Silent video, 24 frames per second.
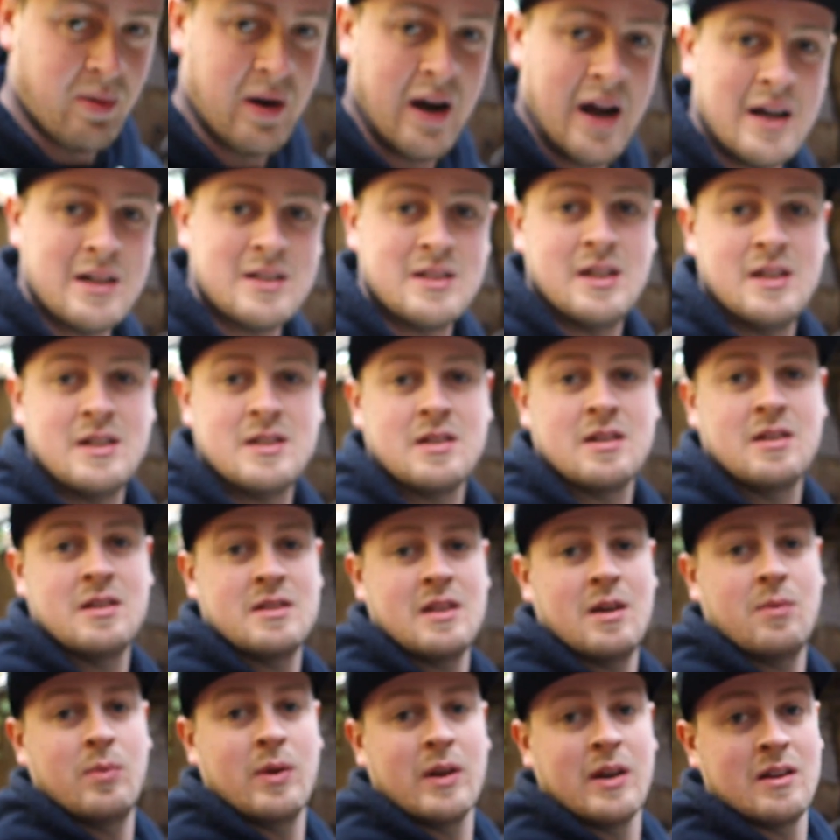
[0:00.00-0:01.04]
practice because
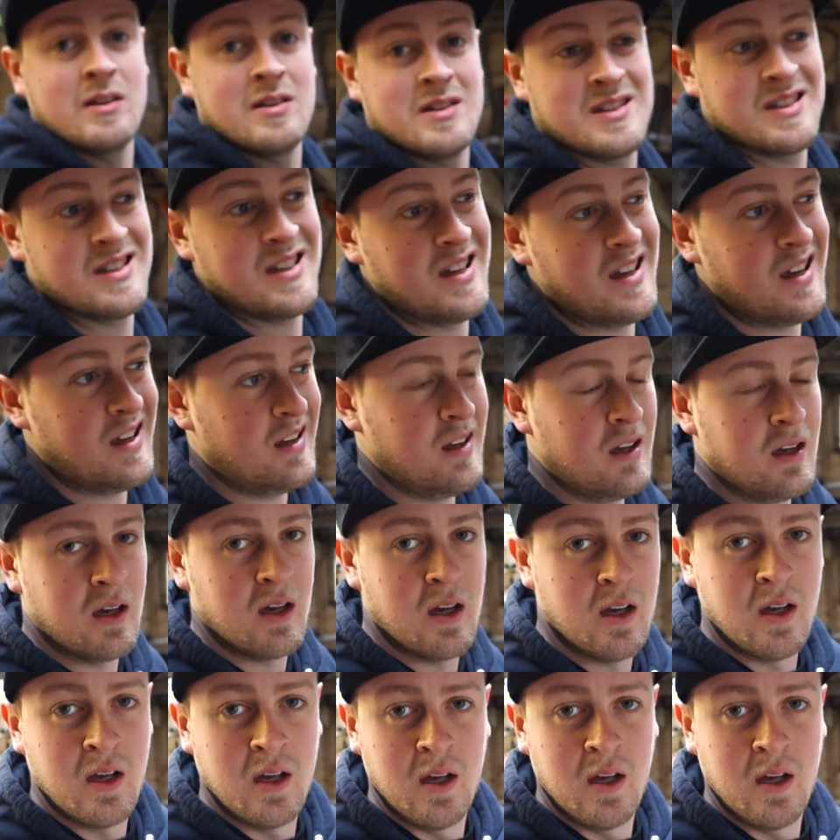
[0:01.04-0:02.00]
then we can see